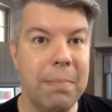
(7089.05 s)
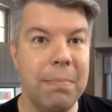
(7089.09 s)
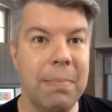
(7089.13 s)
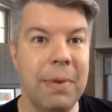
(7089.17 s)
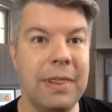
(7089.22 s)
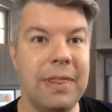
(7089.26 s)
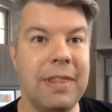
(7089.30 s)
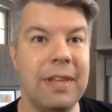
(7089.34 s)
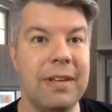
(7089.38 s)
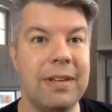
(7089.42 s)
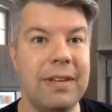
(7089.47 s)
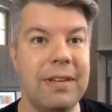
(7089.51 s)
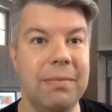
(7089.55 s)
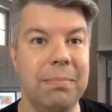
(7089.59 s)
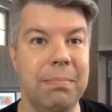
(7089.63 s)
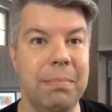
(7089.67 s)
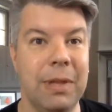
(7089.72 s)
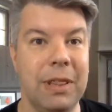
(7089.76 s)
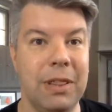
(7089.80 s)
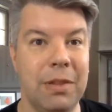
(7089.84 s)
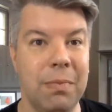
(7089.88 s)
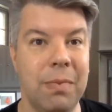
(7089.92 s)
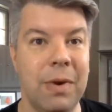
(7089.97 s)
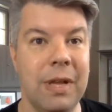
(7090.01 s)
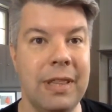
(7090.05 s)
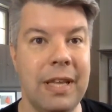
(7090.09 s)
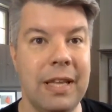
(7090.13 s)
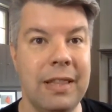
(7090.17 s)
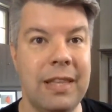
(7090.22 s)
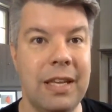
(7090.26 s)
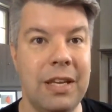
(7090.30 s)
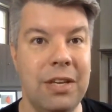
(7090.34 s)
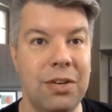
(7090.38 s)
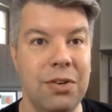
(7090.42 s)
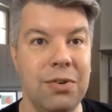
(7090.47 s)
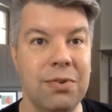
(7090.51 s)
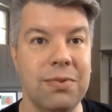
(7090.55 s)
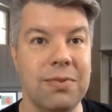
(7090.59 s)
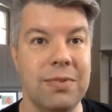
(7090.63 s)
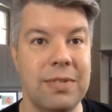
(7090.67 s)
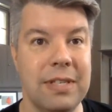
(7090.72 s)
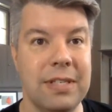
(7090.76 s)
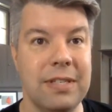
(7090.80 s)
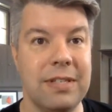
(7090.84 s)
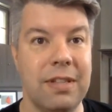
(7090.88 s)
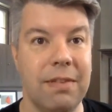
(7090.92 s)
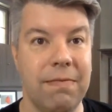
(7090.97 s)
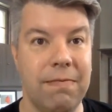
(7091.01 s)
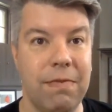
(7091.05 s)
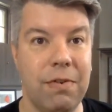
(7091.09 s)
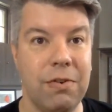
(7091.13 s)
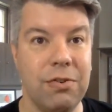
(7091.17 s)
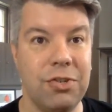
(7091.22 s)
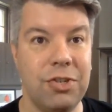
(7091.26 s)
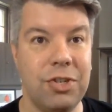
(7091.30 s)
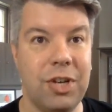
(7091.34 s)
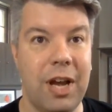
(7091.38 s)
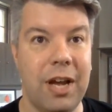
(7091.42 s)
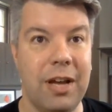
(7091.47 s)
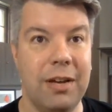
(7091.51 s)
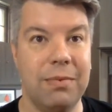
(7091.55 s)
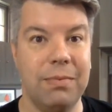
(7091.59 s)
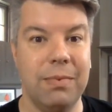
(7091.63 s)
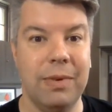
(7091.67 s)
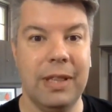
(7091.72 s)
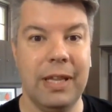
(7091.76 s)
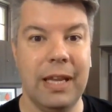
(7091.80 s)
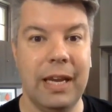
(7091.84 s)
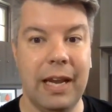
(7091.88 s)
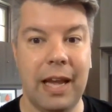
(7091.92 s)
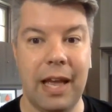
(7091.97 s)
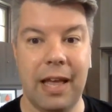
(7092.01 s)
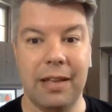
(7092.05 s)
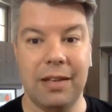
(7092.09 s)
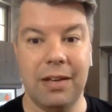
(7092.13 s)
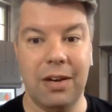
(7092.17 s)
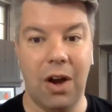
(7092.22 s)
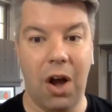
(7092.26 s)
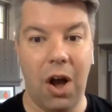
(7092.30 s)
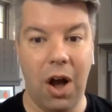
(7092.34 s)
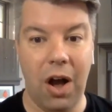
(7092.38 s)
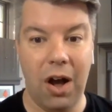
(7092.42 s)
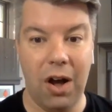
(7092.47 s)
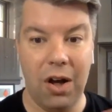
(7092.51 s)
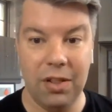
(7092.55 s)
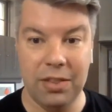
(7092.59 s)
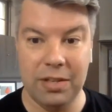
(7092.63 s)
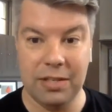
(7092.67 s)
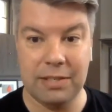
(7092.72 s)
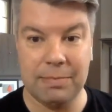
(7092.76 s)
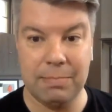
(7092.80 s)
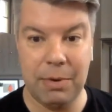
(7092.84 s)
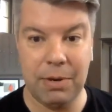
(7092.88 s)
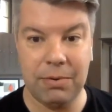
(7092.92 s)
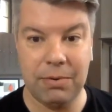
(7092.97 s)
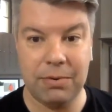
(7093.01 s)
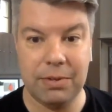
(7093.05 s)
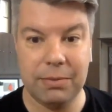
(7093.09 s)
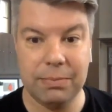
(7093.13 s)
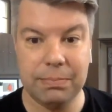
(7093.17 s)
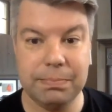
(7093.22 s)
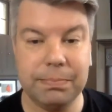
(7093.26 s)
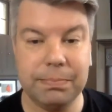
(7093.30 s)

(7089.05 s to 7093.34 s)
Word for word: but the but the one that they use is the first shot when they had all the smoke